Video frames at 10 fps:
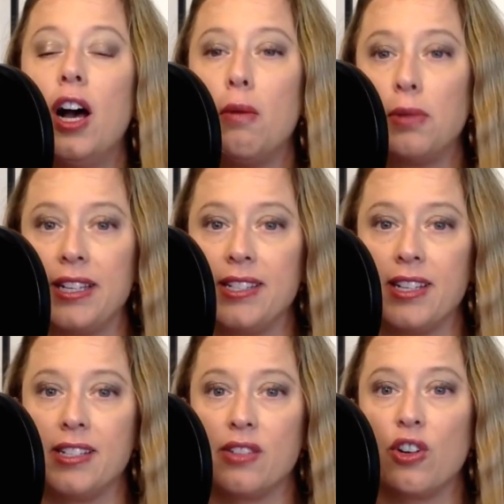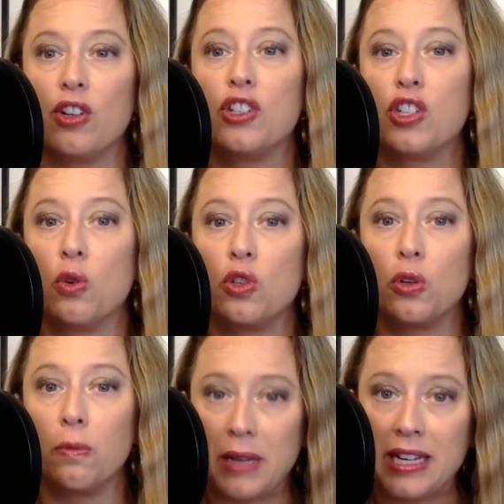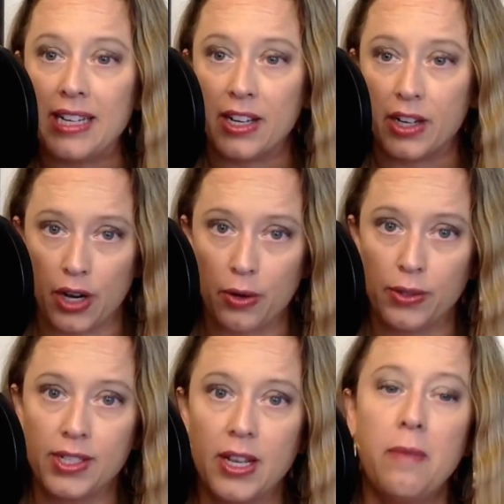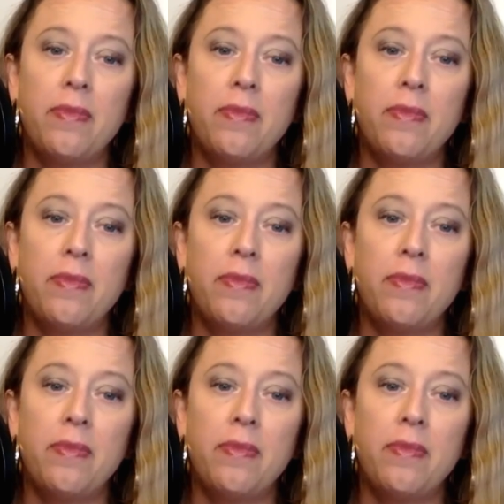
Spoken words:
places as far as social media goes.